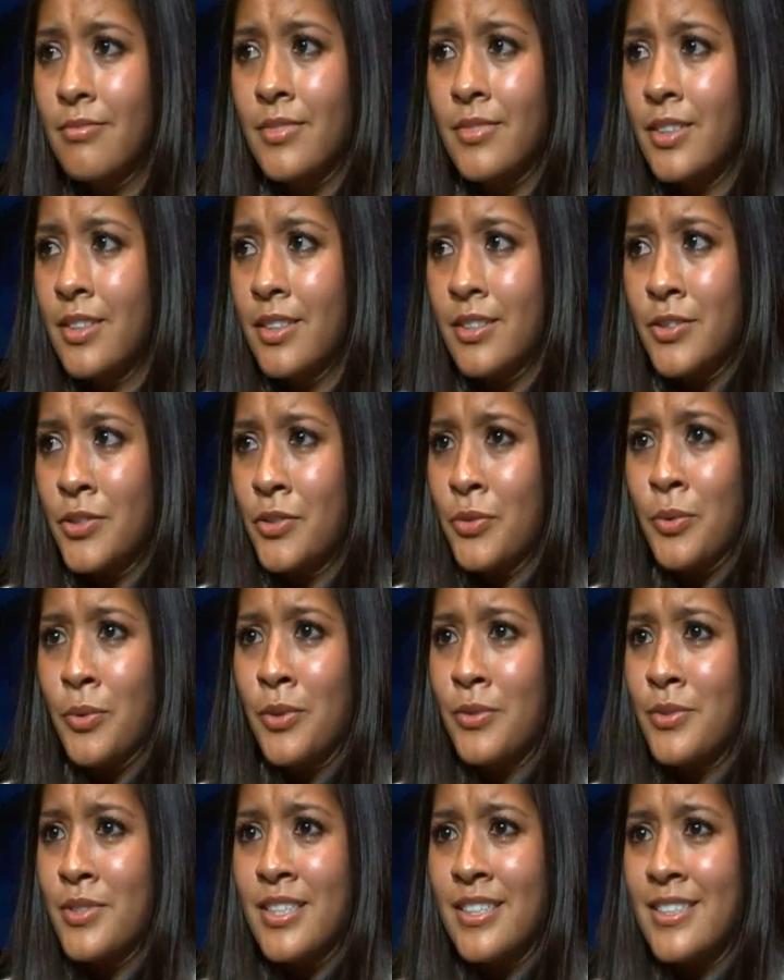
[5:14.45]
because you
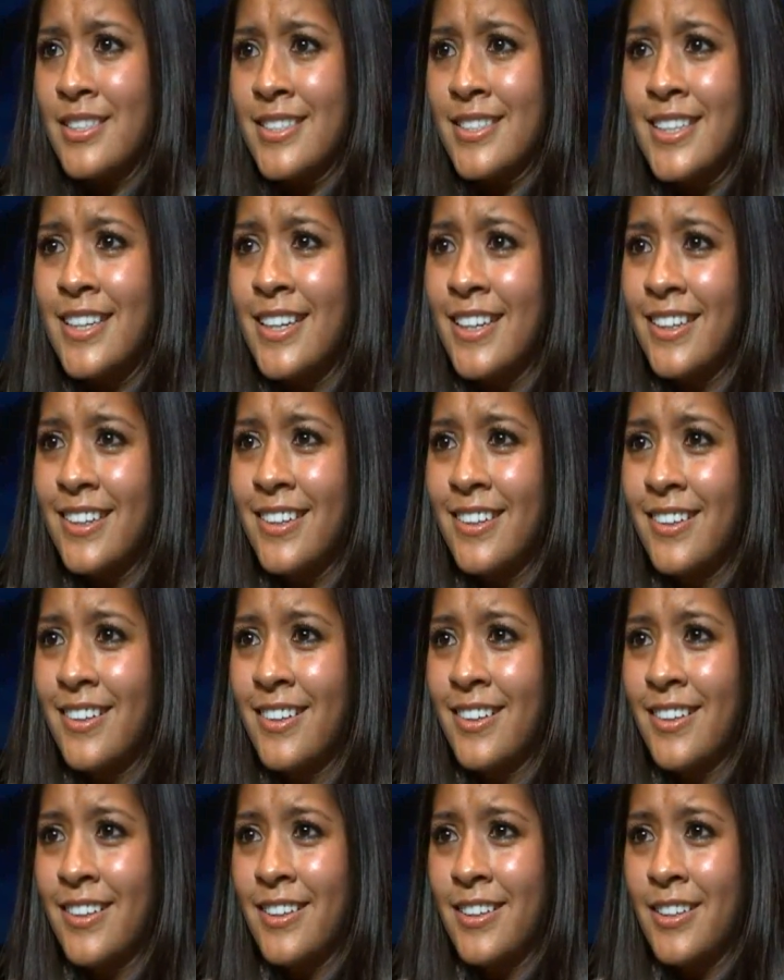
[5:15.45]
won't succeed.
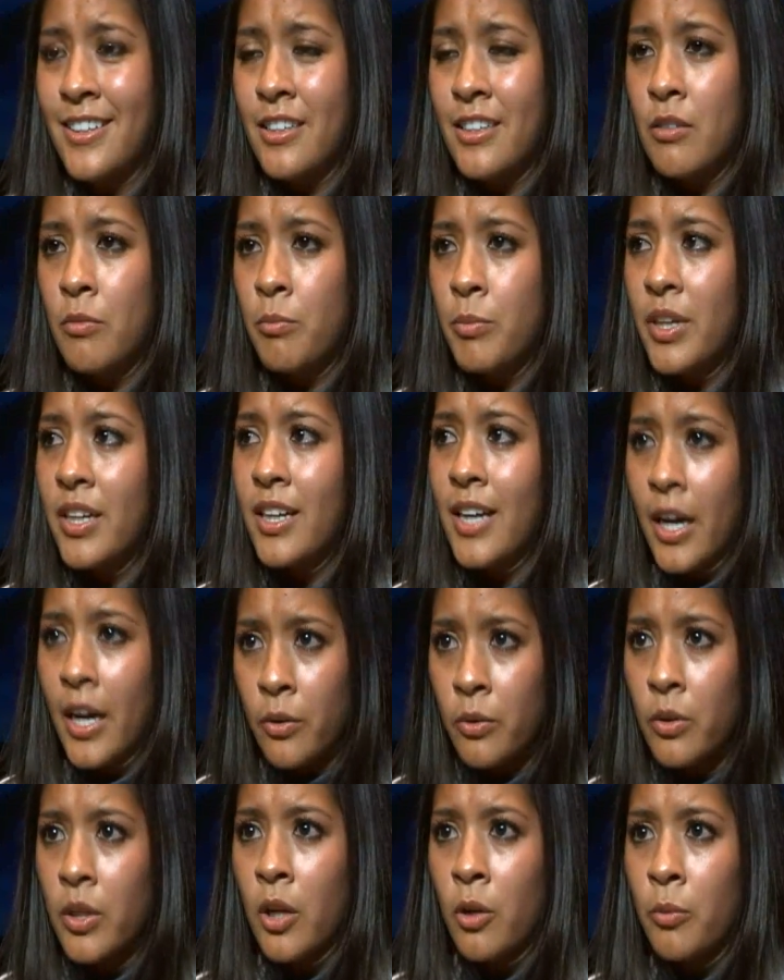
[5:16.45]
But God
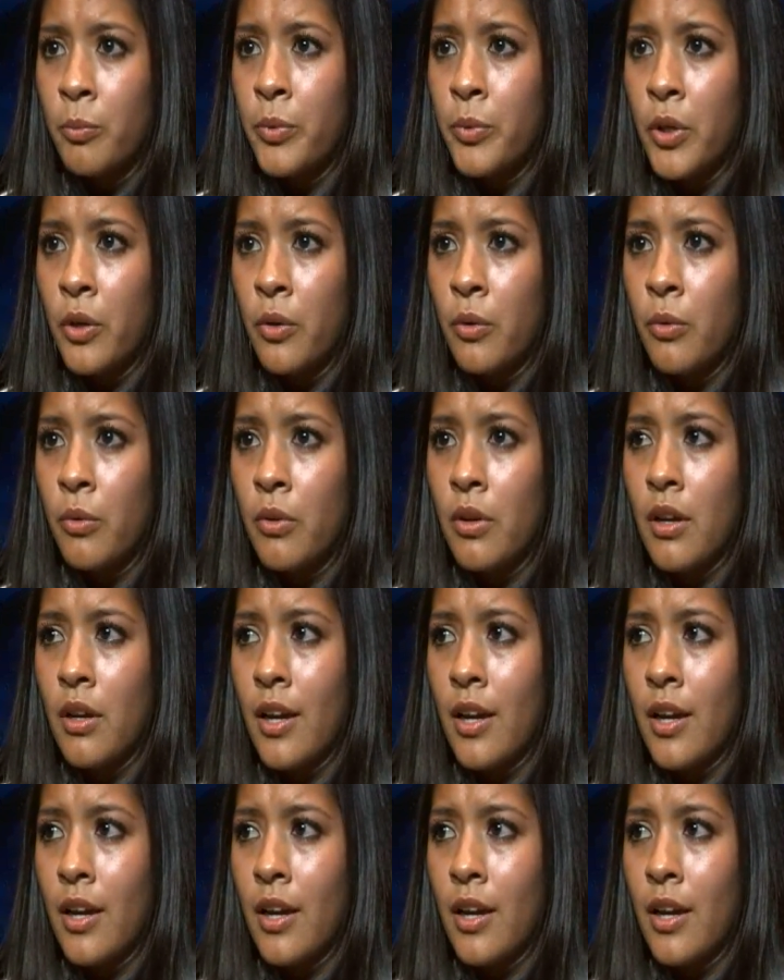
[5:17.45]
will help you,